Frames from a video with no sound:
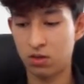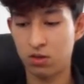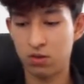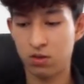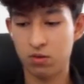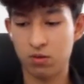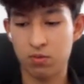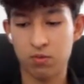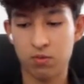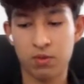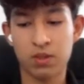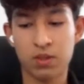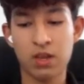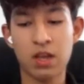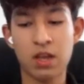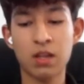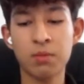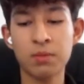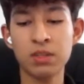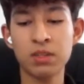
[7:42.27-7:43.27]
When the
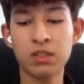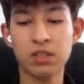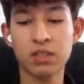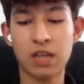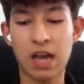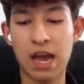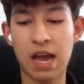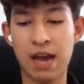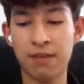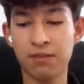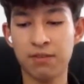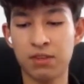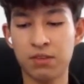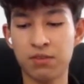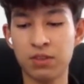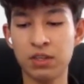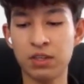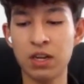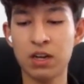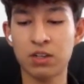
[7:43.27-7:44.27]
elements have
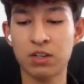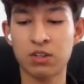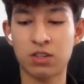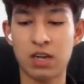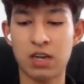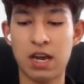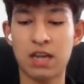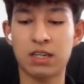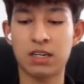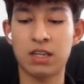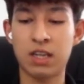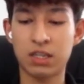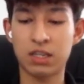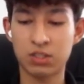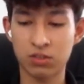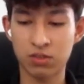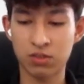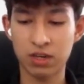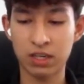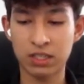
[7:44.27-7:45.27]
different
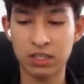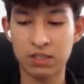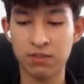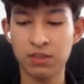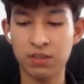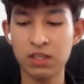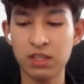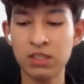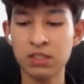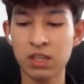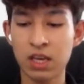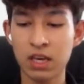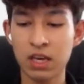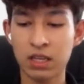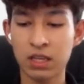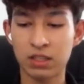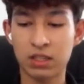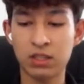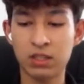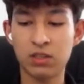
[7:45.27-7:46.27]
electronegativities,
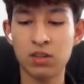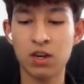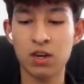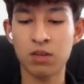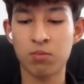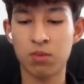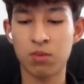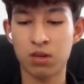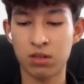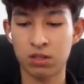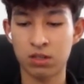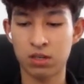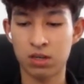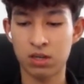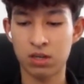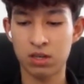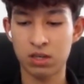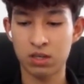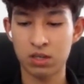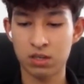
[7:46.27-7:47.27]
they do not bond.
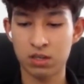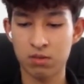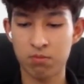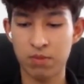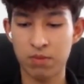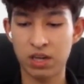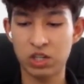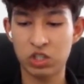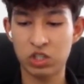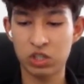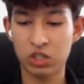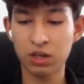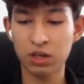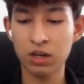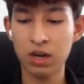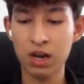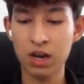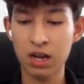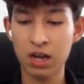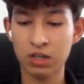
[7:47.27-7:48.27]
By sharing
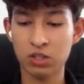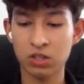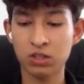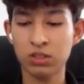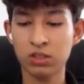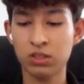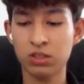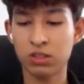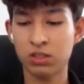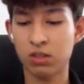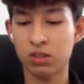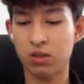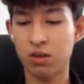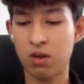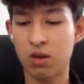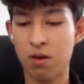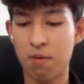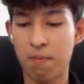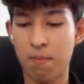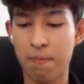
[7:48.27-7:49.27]
electrons,
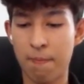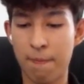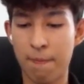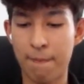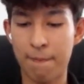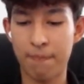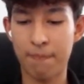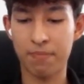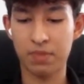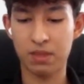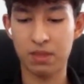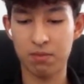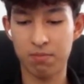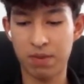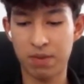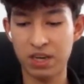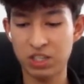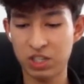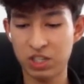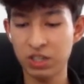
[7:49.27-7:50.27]

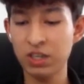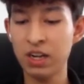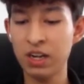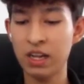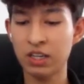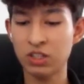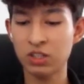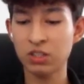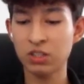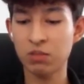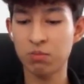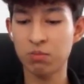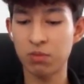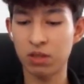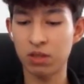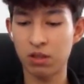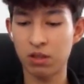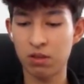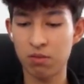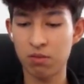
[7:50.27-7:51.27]
but
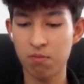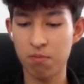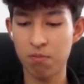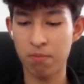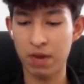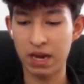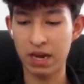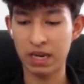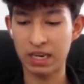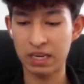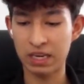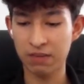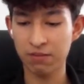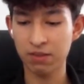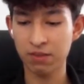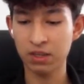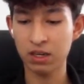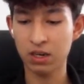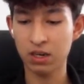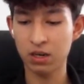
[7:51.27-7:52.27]
by giving
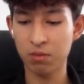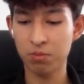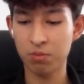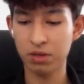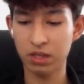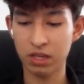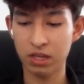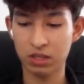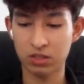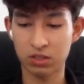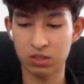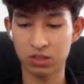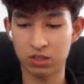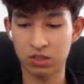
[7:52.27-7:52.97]
up electrons